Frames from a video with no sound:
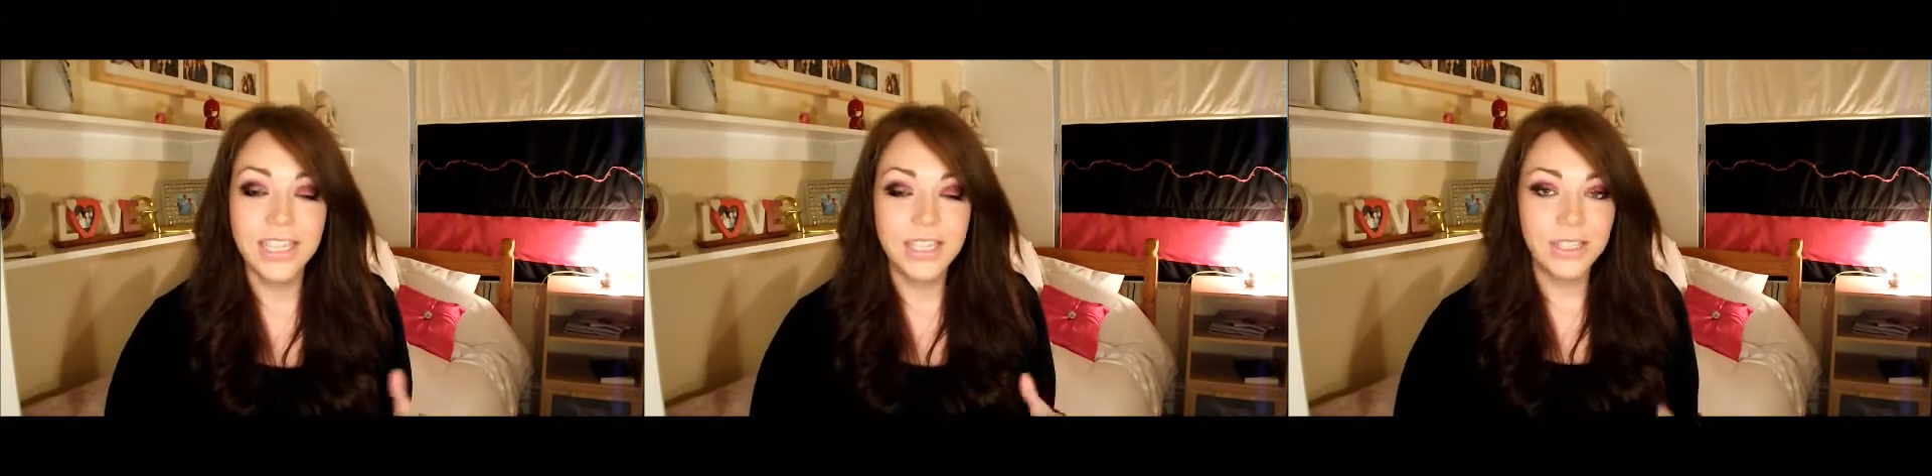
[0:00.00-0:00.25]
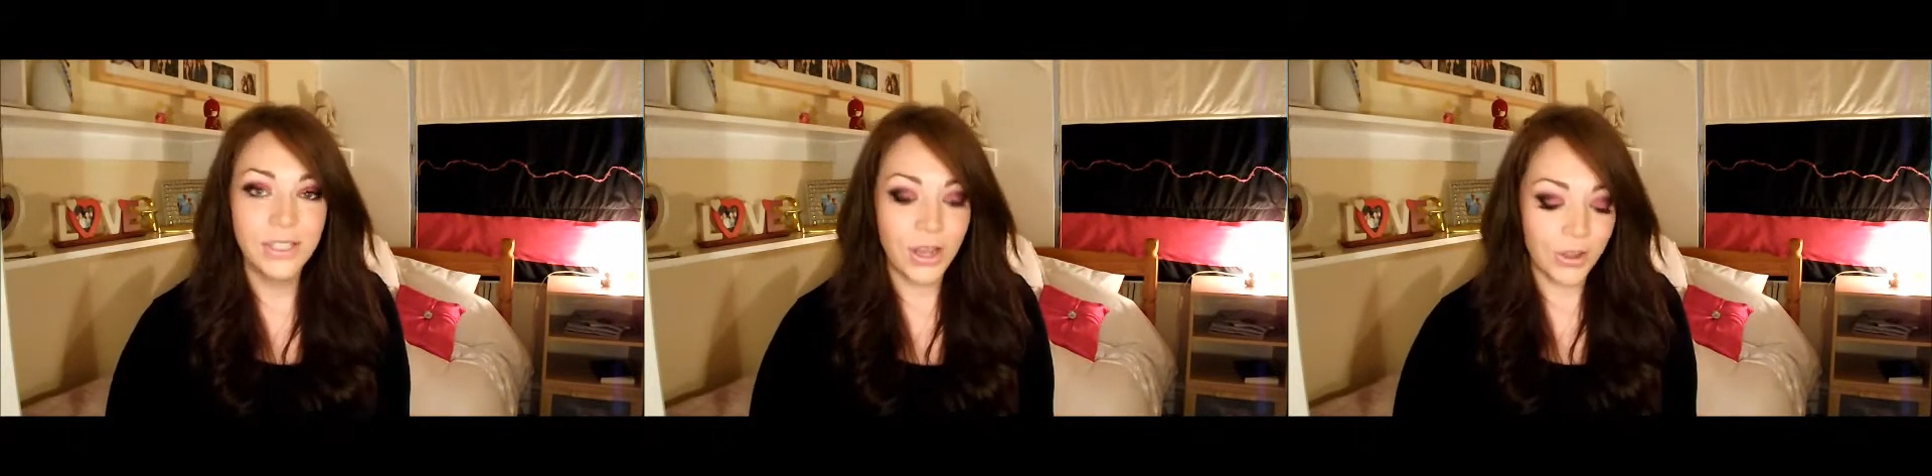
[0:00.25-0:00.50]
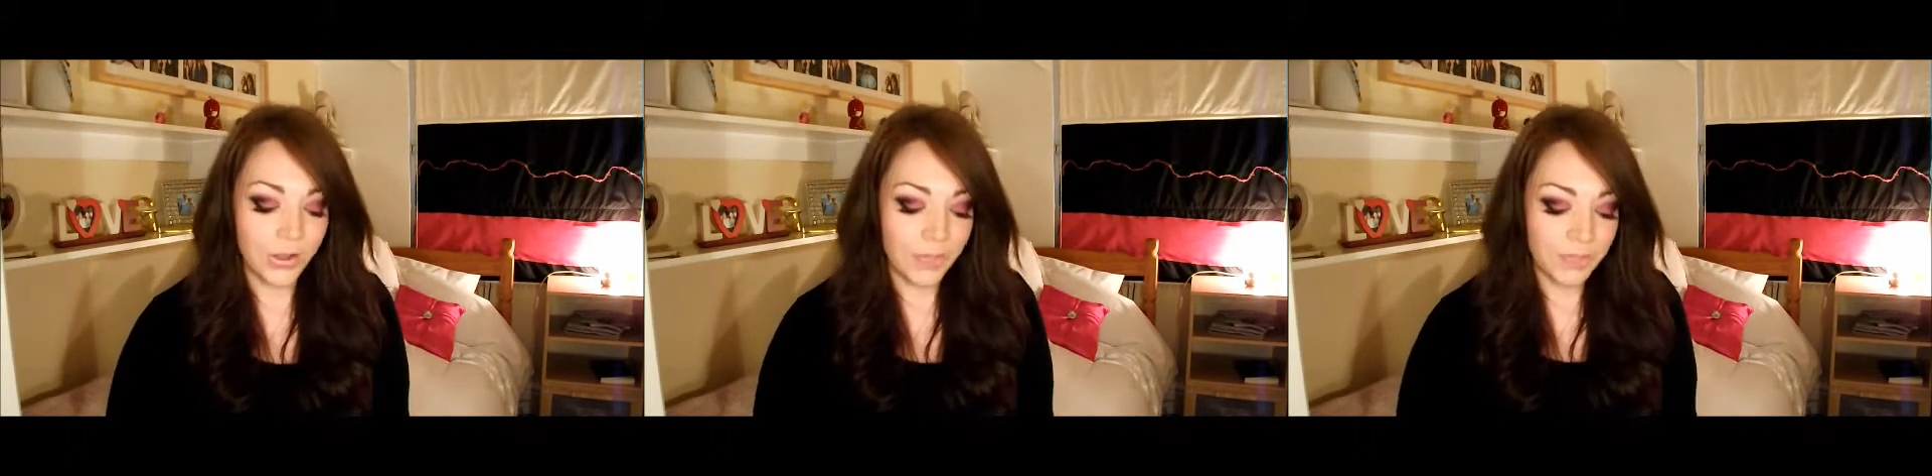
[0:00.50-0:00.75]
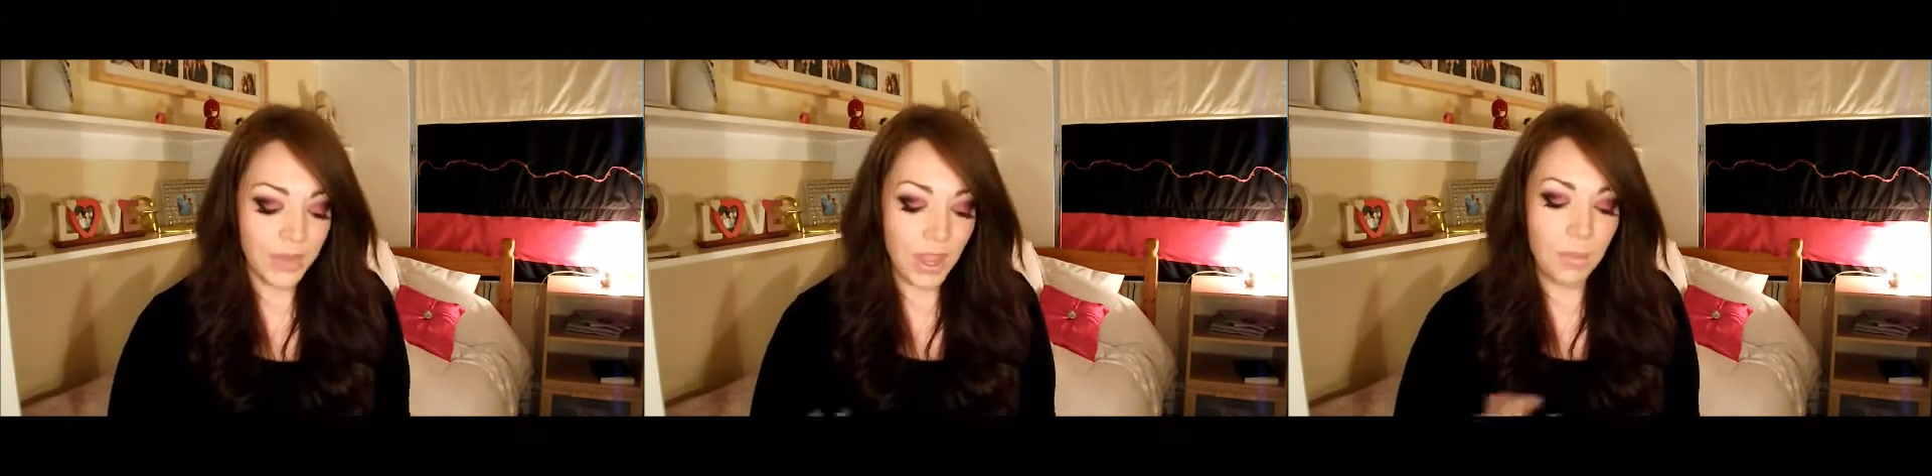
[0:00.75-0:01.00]
So
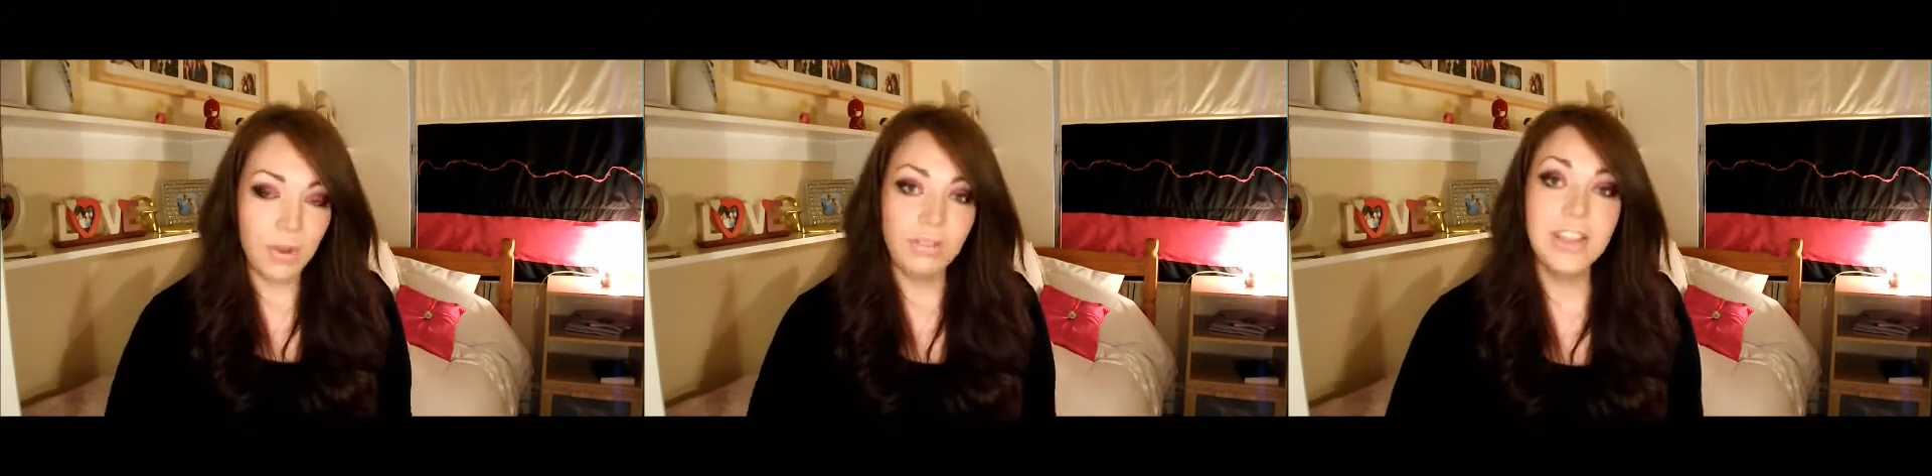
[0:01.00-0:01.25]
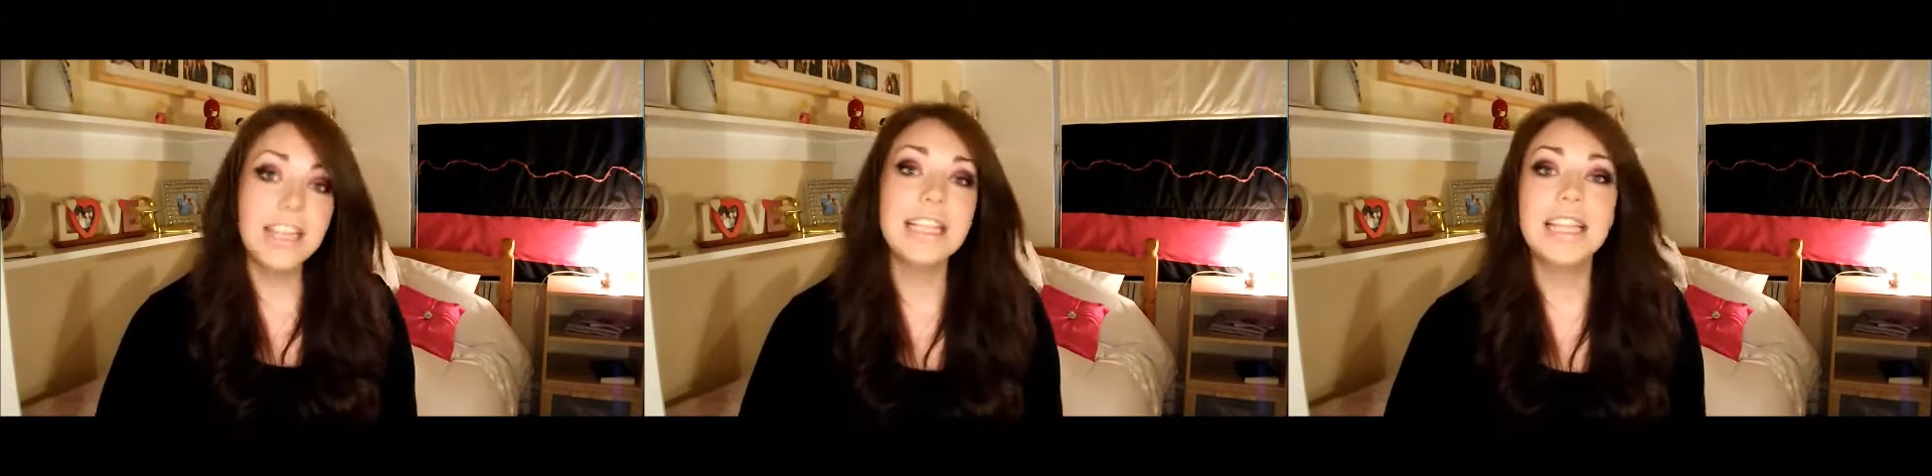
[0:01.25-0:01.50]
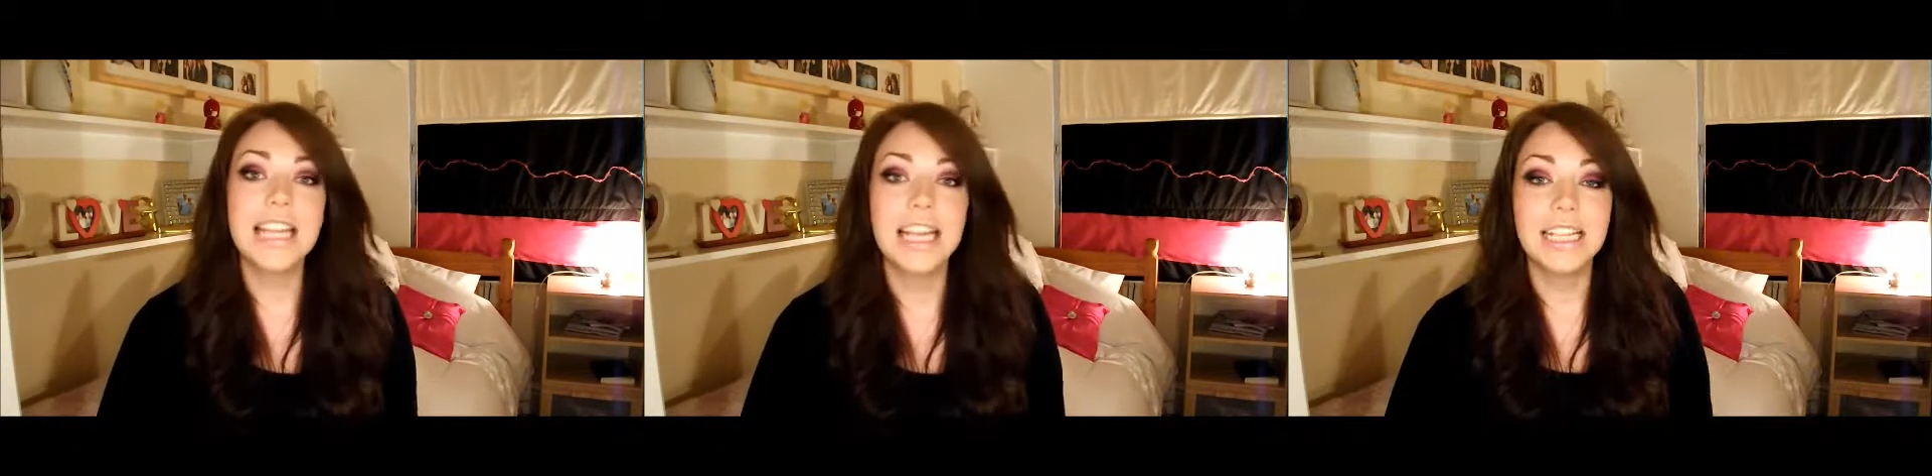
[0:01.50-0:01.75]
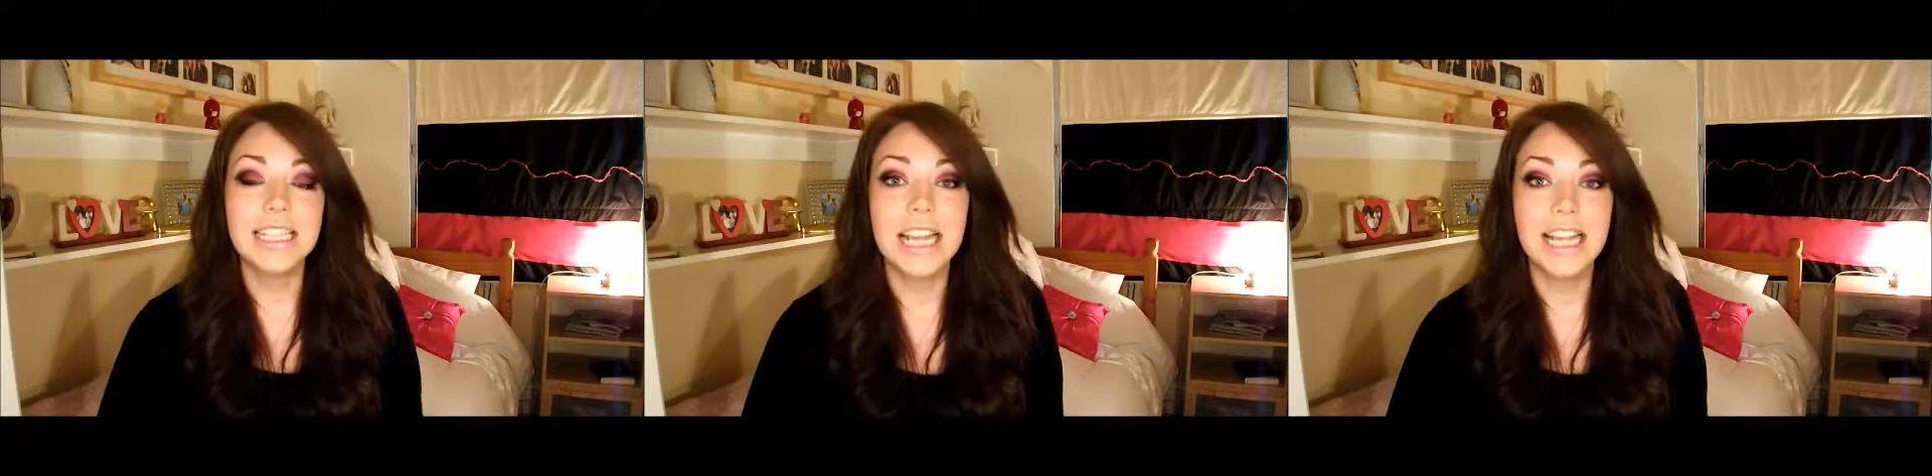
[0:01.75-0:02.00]
by reading these,